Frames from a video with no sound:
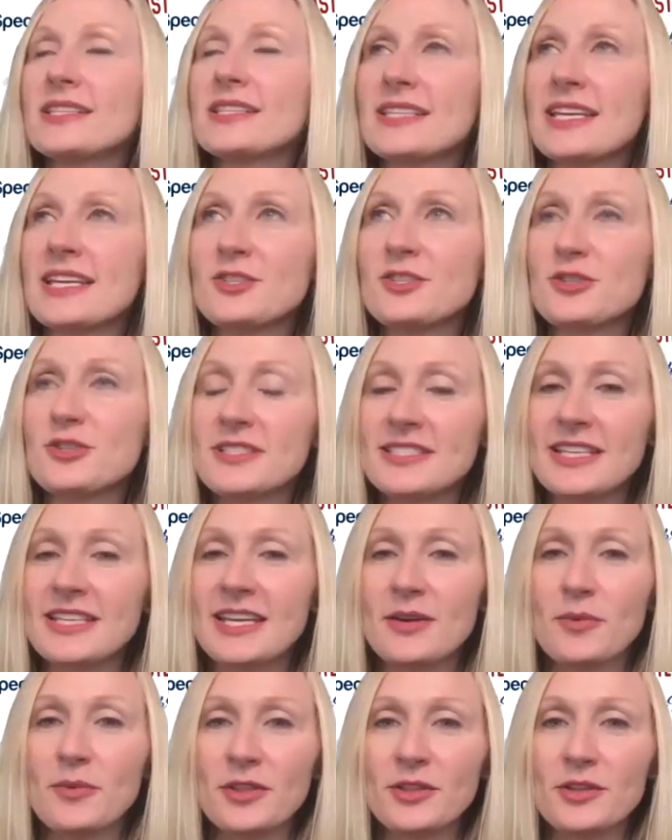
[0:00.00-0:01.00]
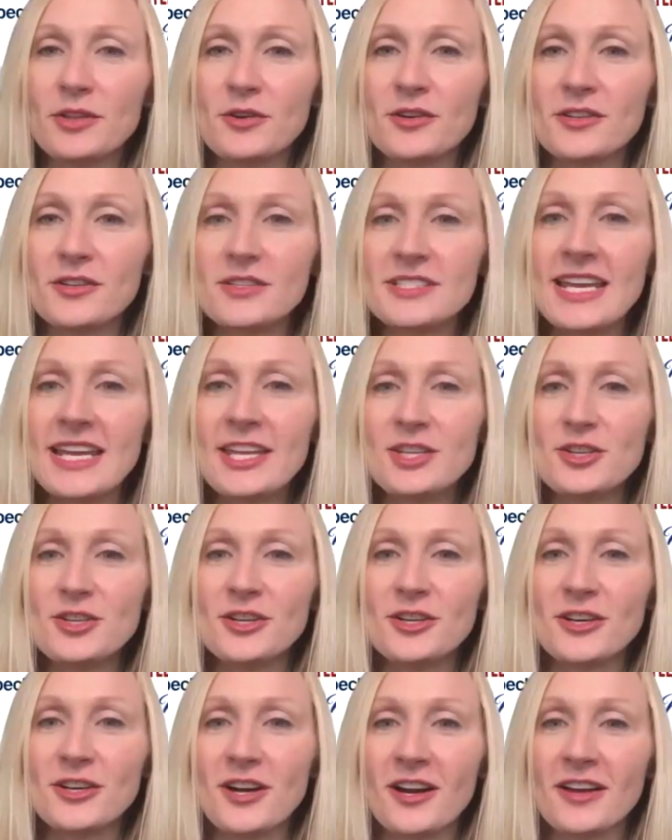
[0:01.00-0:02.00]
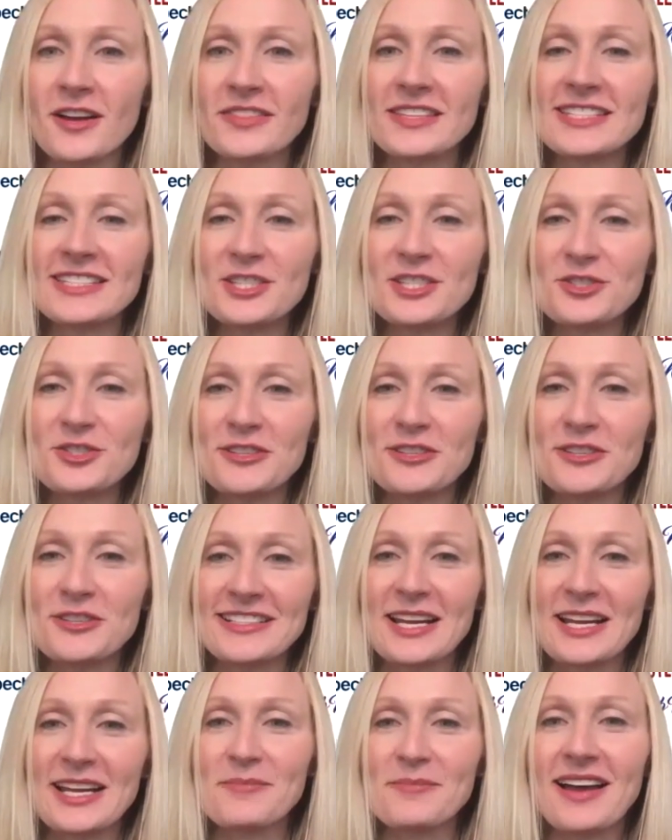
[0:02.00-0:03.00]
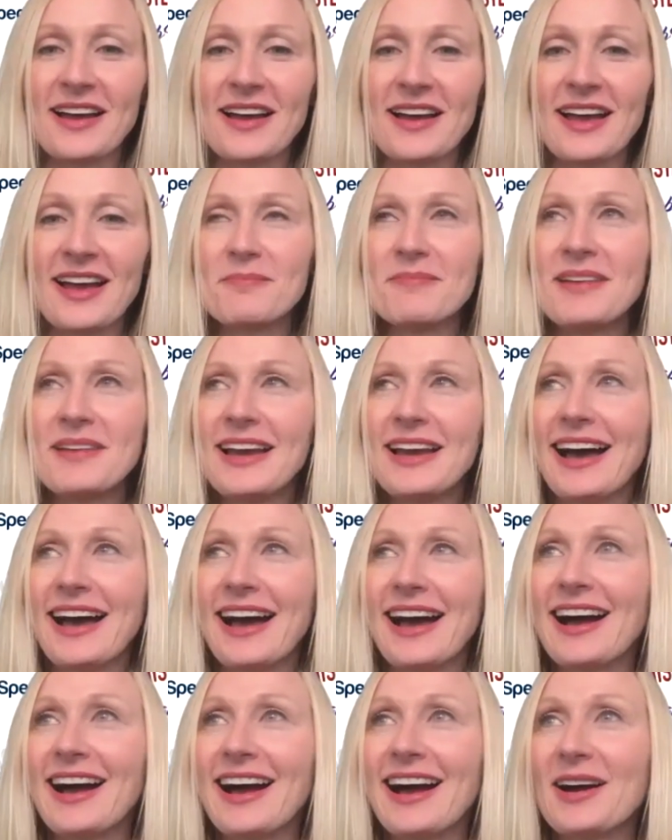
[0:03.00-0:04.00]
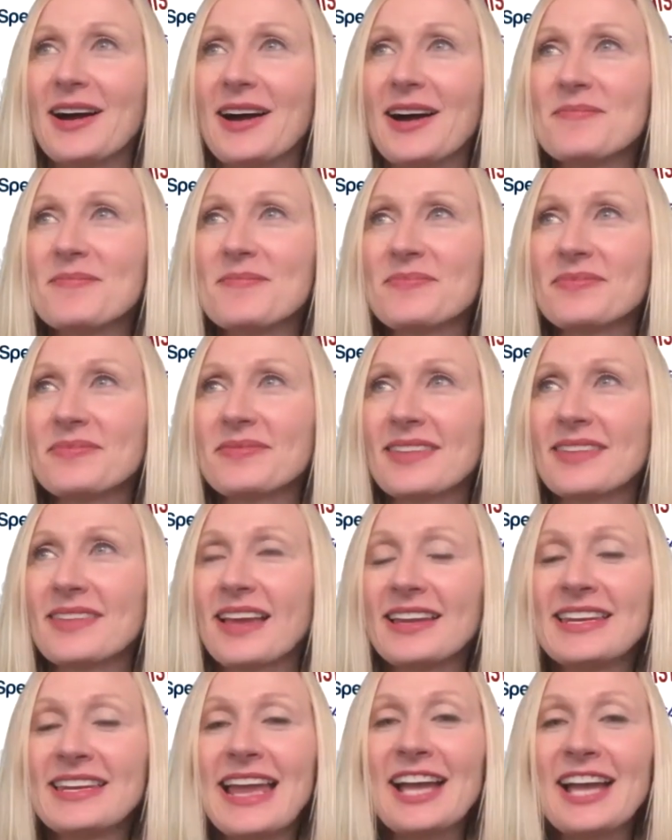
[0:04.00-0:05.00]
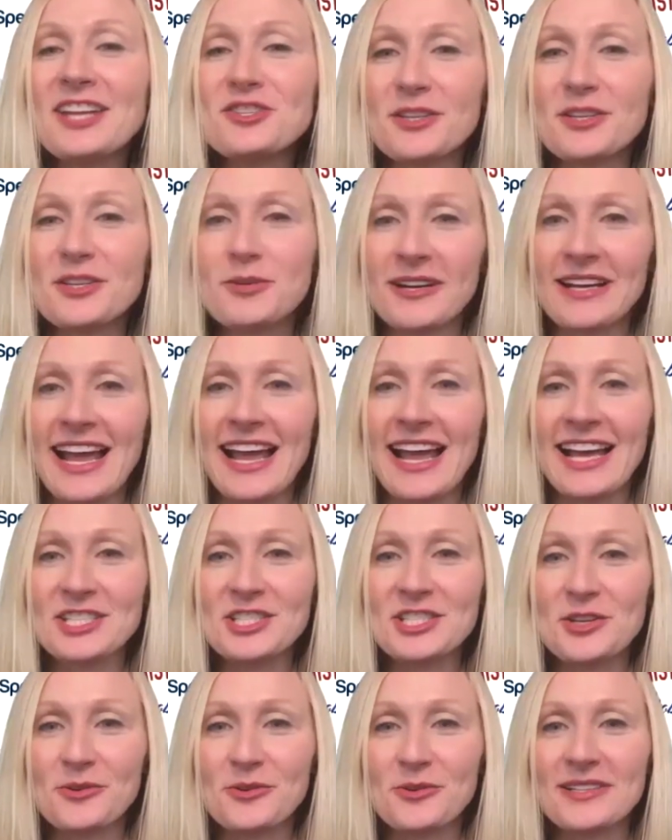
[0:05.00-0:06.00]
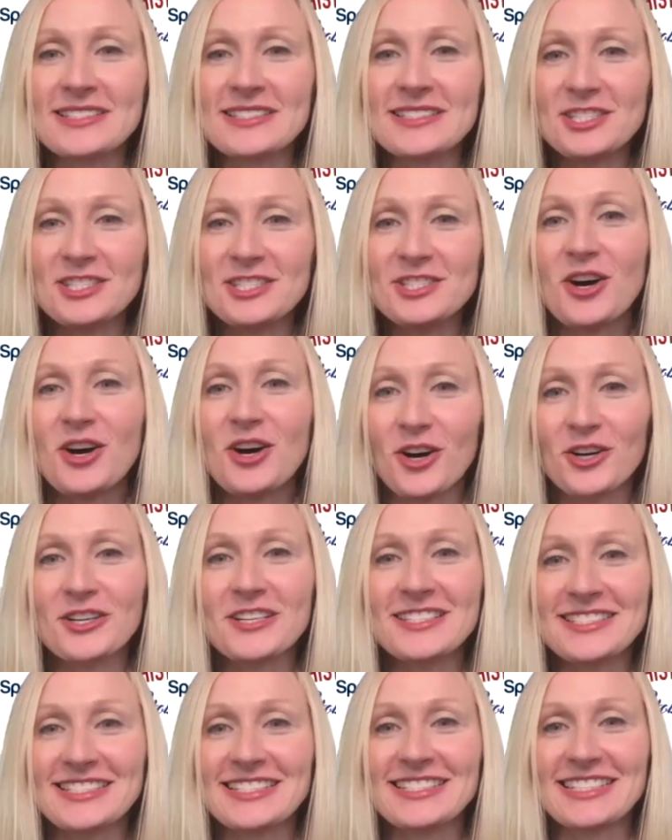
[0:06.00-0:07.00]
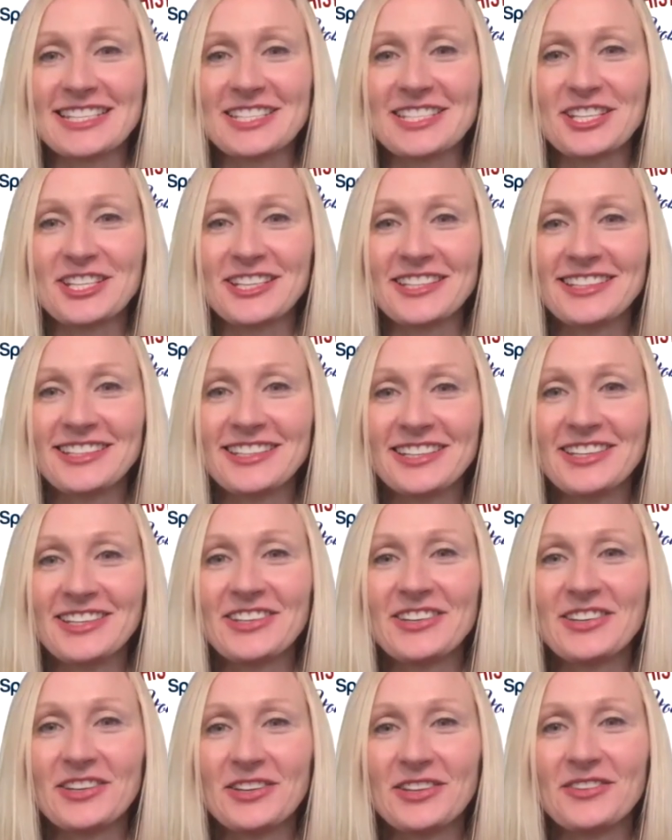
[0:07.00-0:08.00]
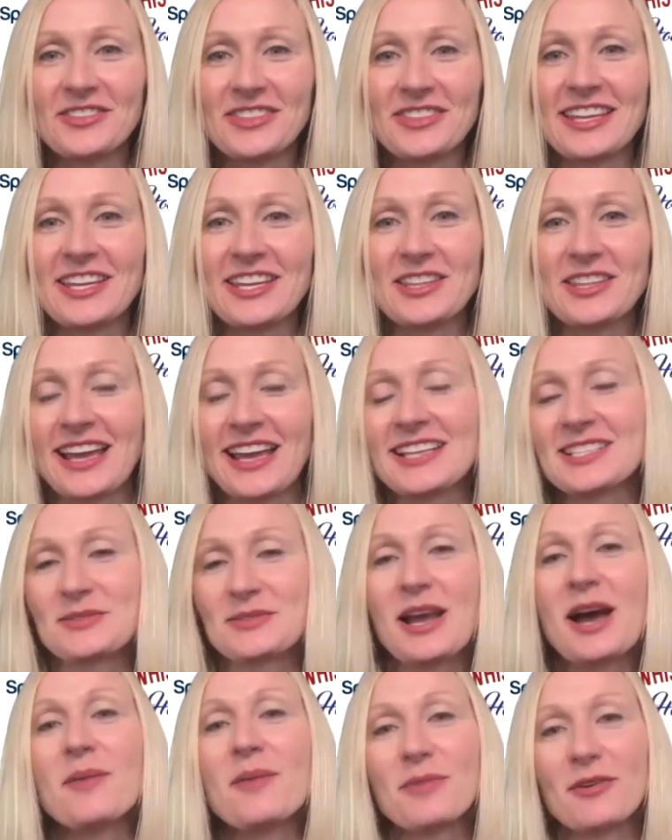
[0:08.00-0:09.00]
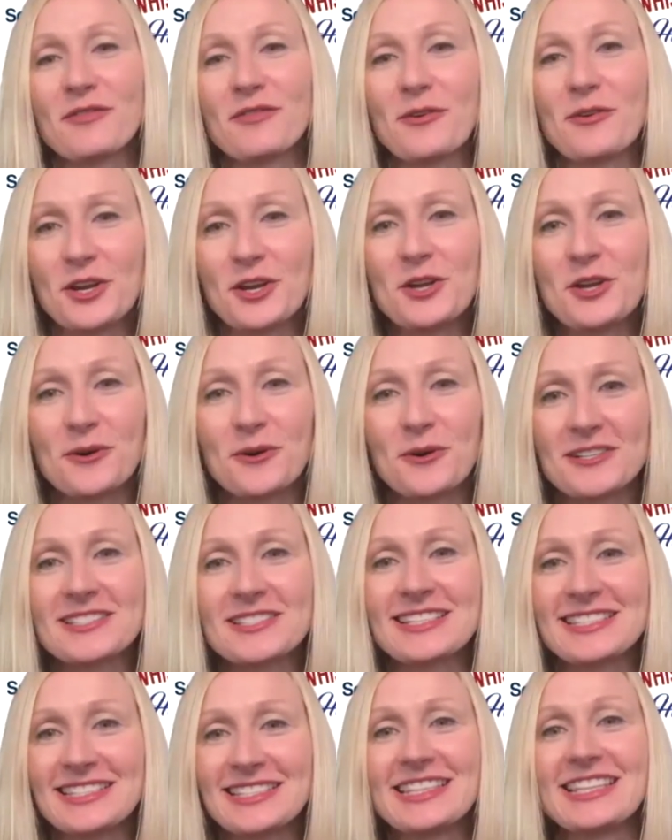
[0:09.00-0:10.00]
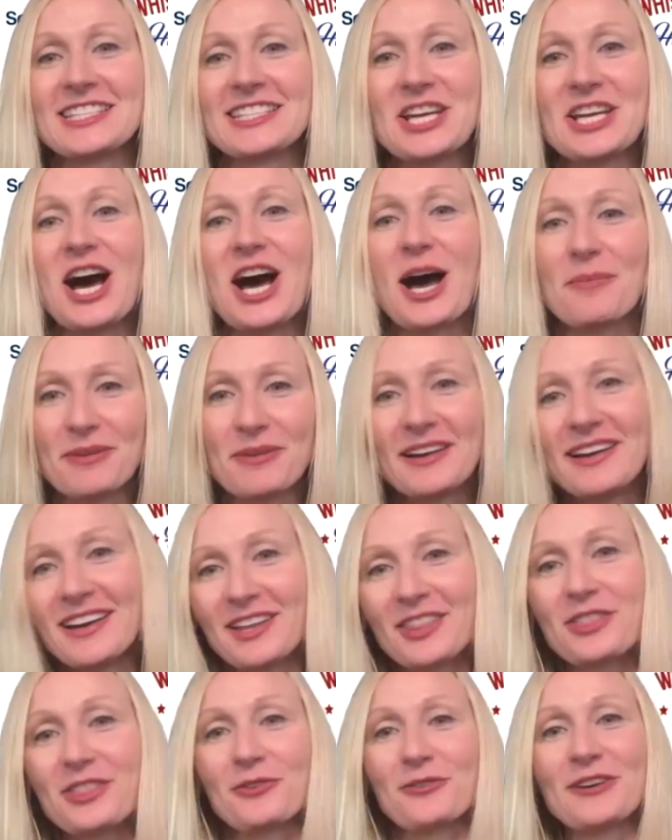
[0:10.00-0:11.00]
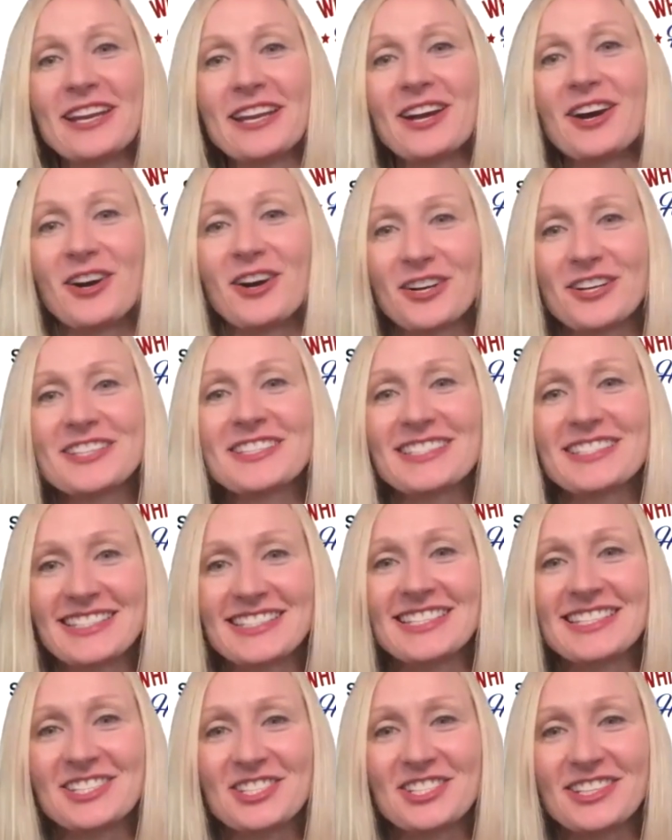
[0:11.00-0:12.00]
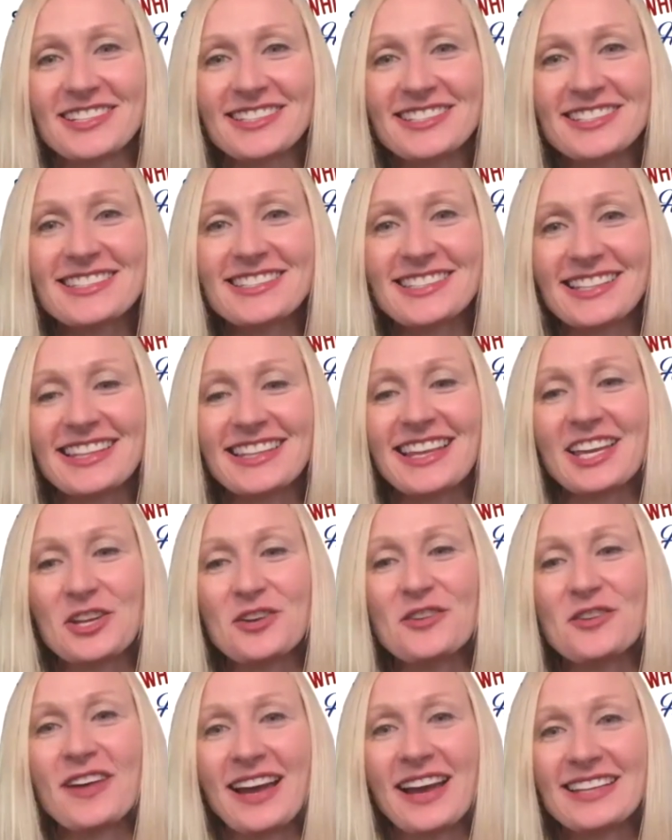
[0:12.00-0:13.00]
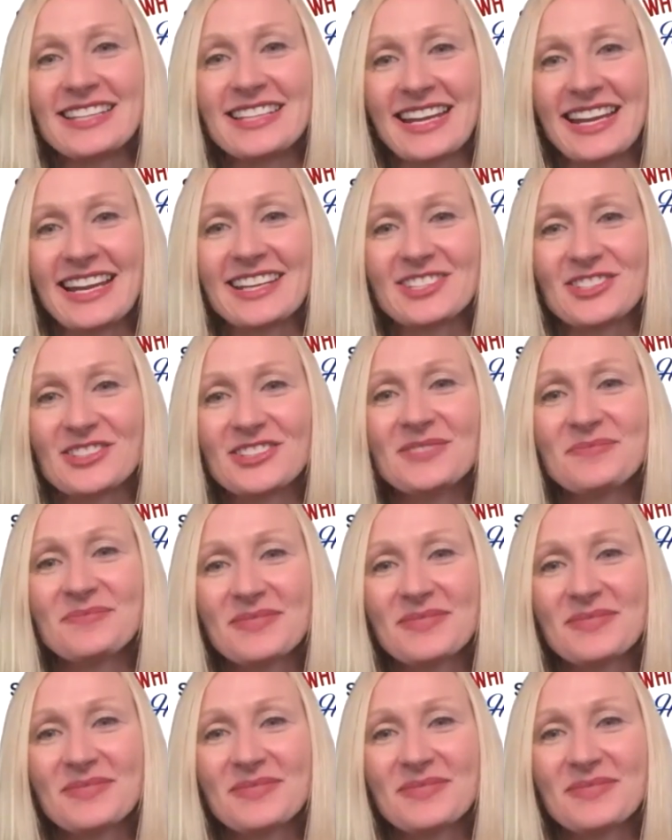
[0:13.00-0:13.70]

interesting with your tenure on the district, I'm naturally want to ask you, is this the hardest decision you think has come before you, or is this in the top three hardest decisions that you've had to handle?